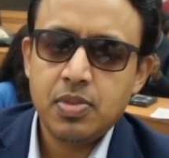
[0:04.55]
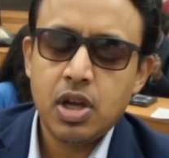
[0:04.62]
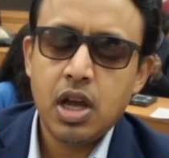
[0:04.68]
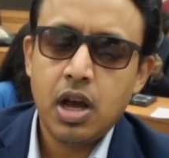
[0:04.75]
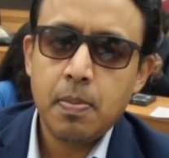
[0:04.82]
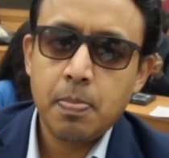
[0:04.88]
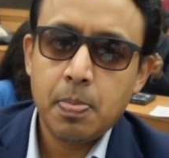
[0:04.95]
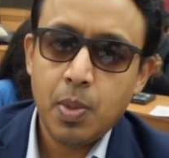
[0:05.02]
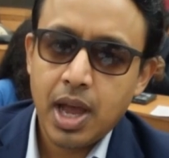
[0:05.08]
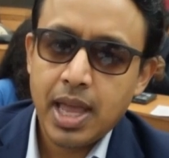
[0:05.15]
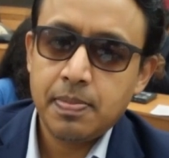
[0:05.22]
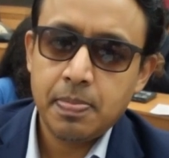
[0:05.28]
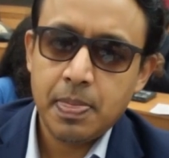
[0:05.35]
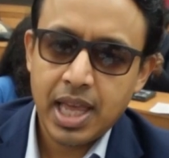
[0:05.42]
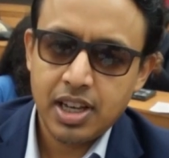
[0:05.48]
a
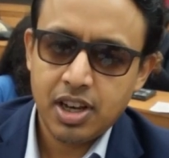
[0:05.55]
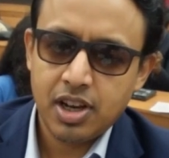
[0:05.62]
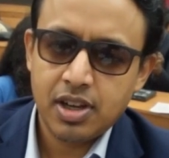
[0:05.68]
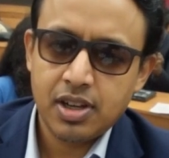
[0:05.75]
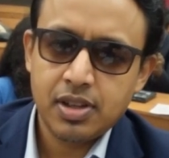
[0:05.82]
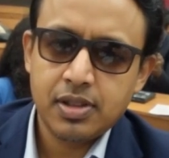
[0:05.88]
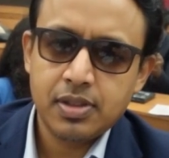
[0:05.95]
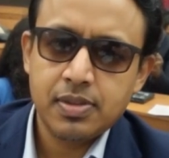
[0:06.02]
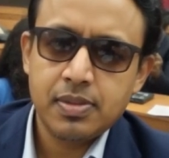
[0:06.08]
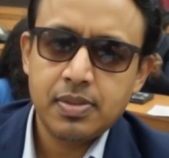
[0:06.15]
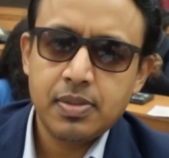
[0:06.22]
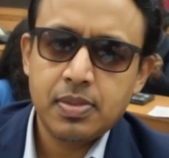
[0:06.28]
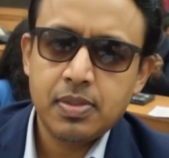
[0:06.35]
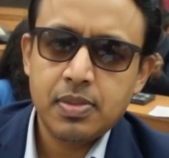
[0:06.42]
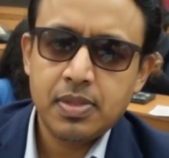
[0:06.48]
bread maker
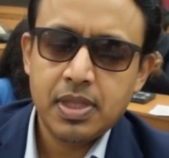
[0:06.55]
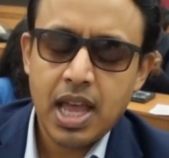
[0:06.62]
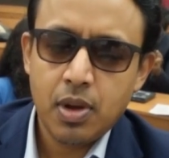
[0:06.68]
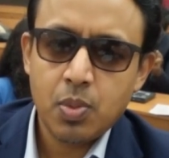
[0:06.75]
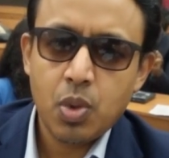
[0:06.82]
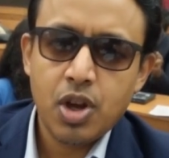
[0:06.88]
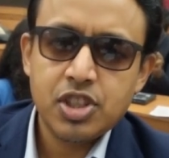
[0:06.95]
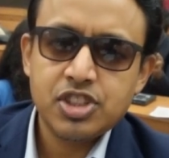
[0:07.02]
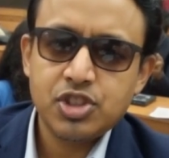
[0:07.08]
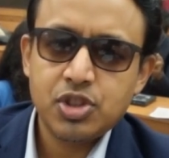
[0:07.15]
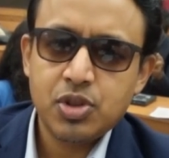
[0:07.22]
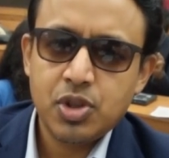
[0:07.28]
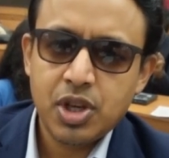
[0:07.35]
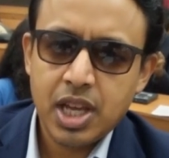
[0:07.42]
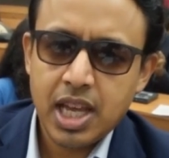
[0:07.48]
that wants to
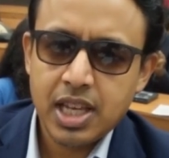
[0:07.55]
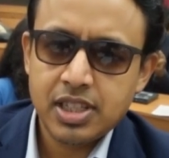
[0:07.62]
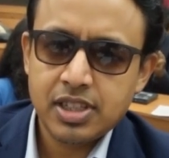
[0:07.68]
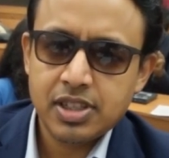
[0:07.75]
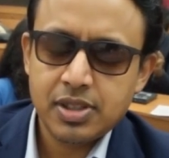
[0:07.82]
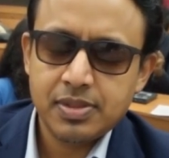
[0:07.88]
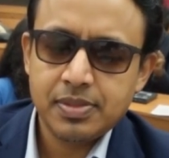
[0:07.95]
create